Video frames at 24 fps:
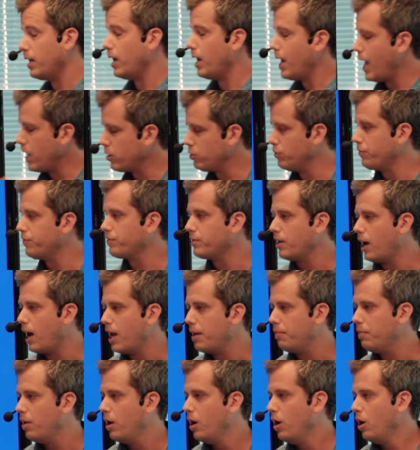a lot of
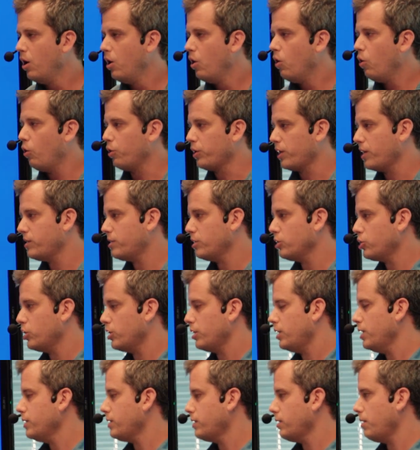time on
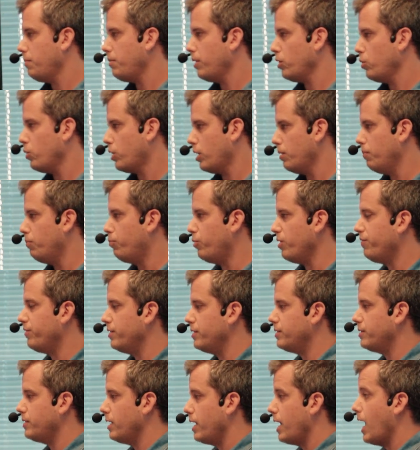researching this. And Amir, you can briefly
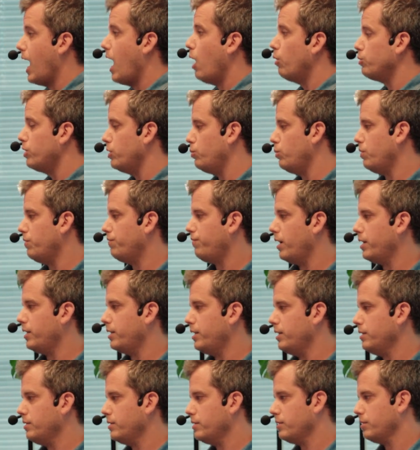say, how did we find
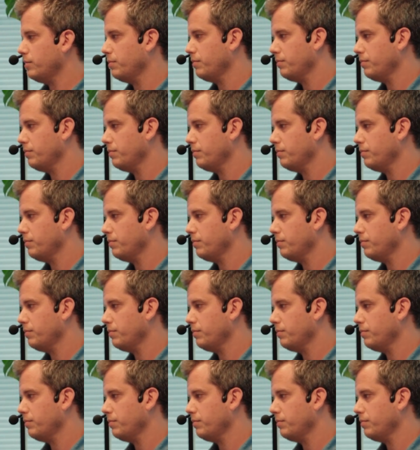this?